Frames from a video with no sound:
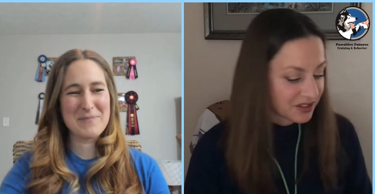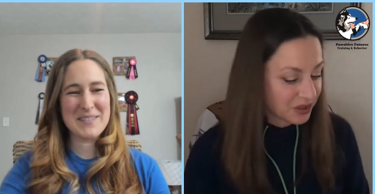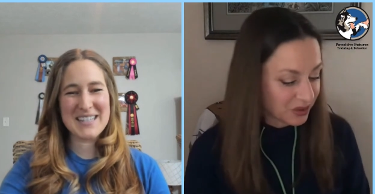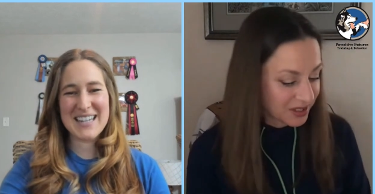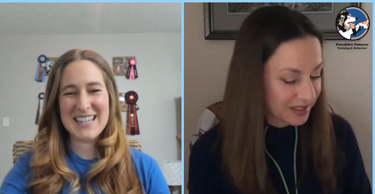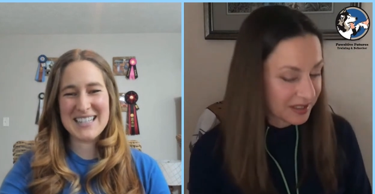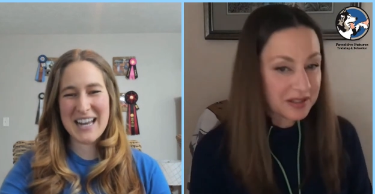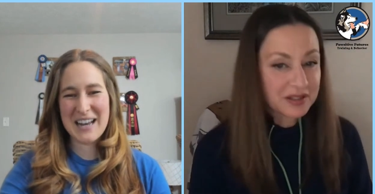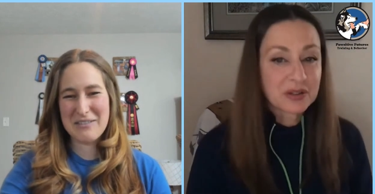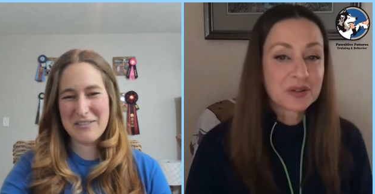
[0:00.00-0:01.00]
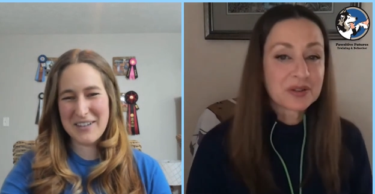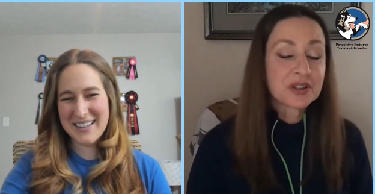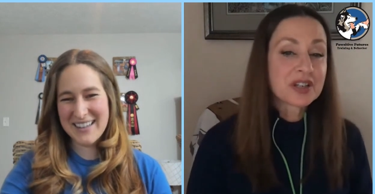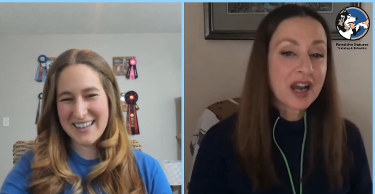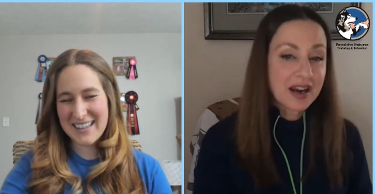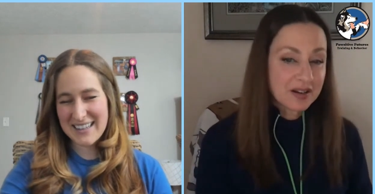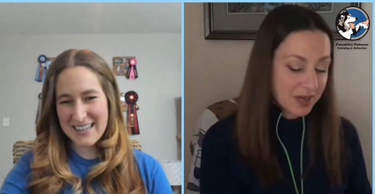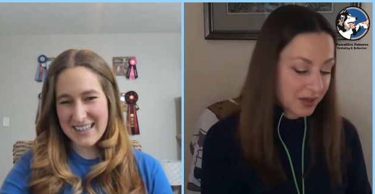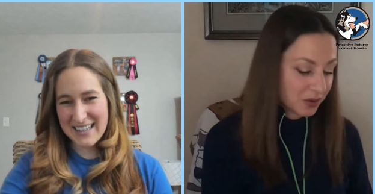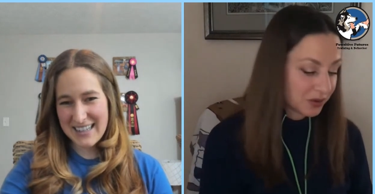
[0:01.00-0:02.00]
Speaker 1: You, you, you tired
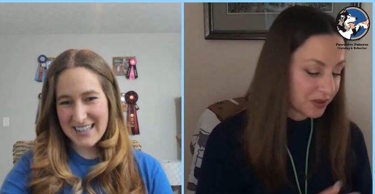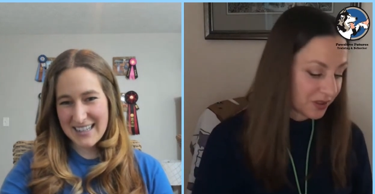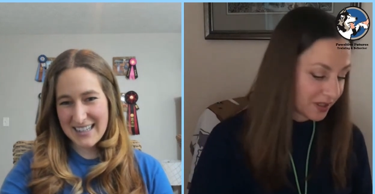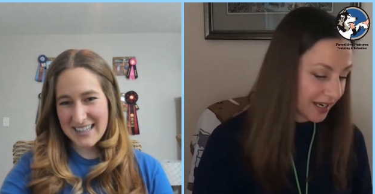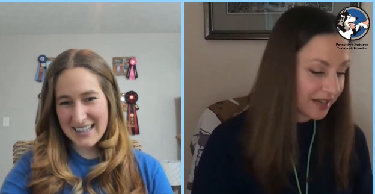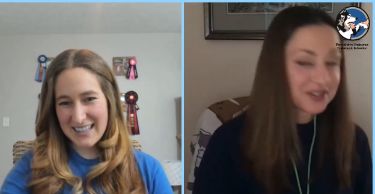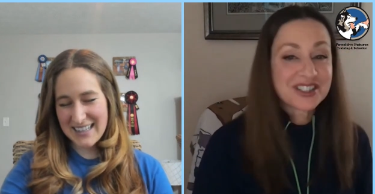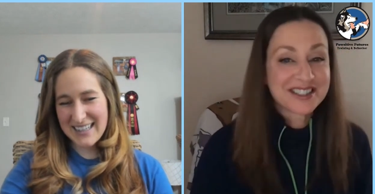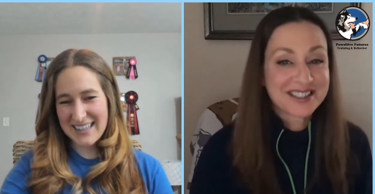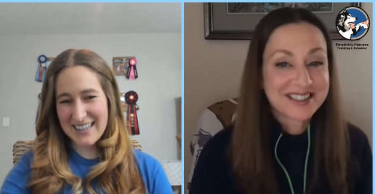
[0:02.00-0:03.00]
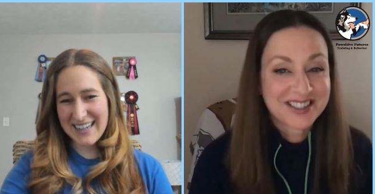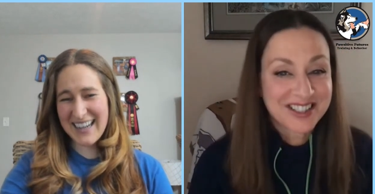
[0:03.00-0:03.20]
my old dog out. She's she's